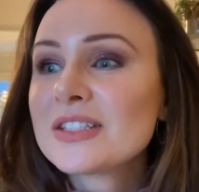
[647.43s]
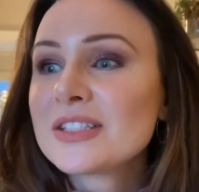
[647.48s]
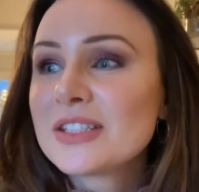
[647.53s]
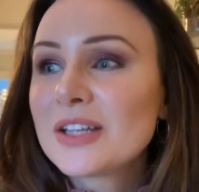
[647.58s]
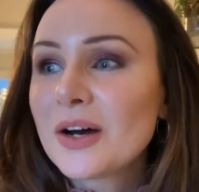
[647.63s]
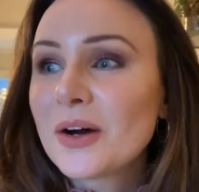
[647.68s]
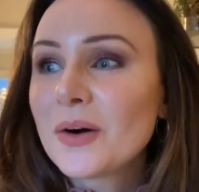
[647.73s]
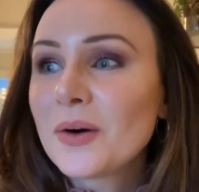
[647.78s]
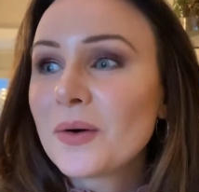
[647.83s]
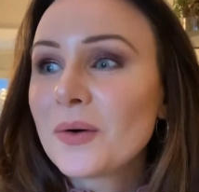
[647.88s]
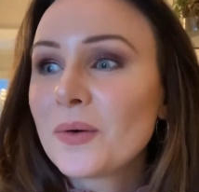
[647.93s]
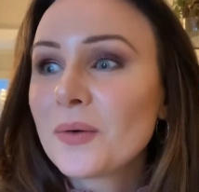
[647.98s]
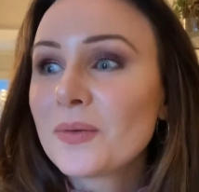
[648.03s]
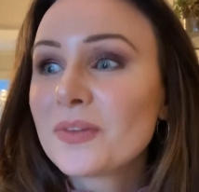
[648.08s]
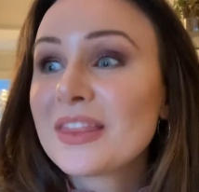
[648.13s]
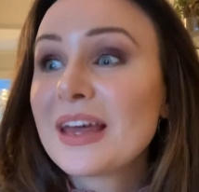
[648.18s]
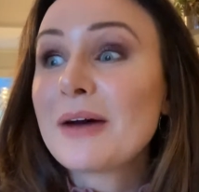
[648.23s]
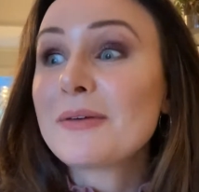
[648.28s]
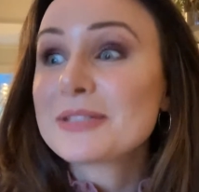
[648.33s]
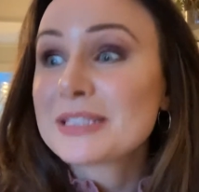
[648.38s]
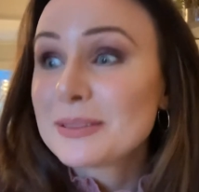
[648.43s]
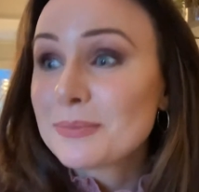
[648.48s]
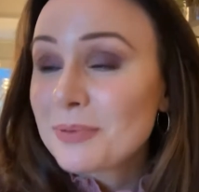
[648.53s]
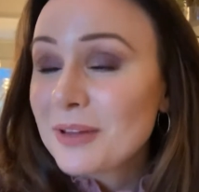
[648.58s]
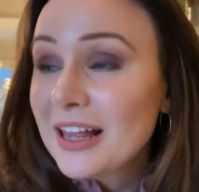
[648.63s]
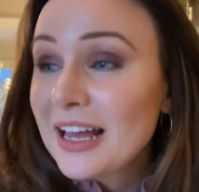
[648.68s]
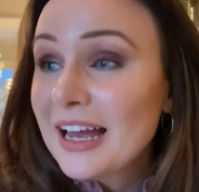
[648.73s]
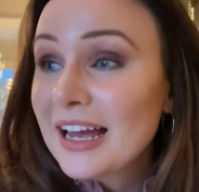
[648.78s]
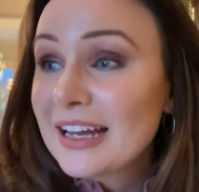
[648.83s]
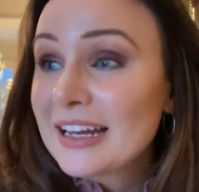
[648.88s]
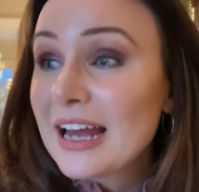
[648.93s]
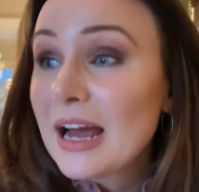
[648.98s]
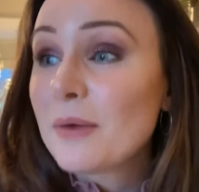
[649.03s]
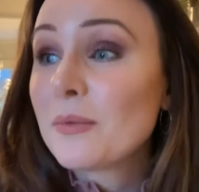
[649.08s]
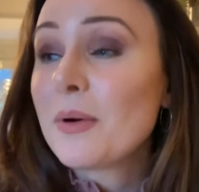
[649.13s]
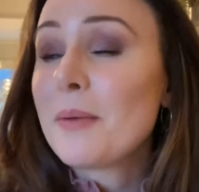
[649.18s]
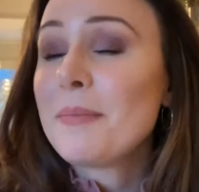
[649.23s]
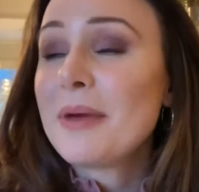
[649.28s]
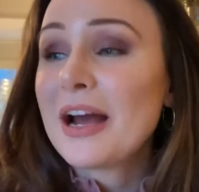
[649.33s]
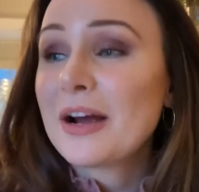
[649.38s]
So that was the plan. I
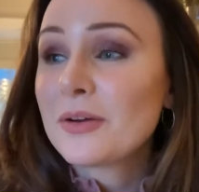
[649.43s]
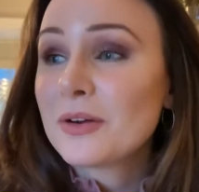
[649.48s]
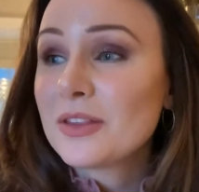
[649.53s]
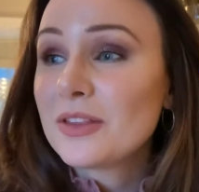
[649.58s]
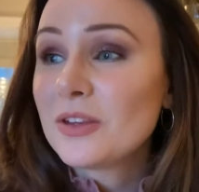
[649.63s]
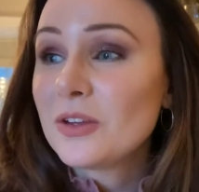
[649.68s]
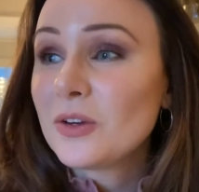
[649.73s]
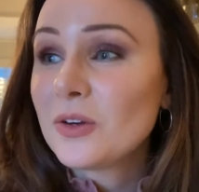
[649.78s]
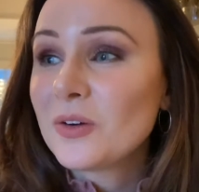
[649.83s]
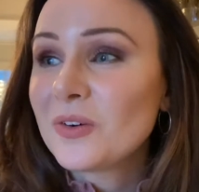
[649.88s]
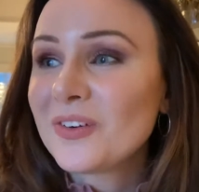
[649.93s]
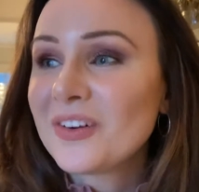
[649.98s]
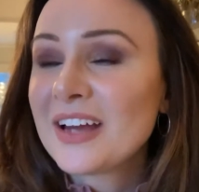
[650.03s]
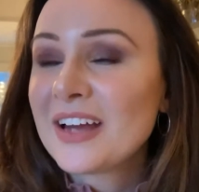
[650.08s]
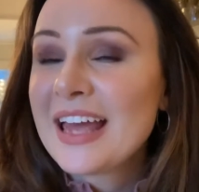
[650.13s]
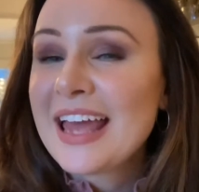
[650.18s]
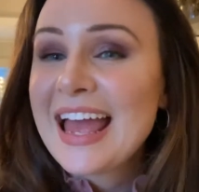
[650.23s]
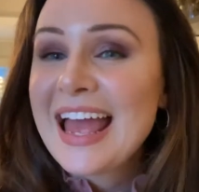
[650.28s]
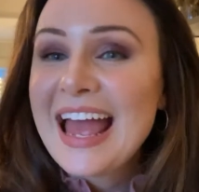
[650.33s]
went back with you.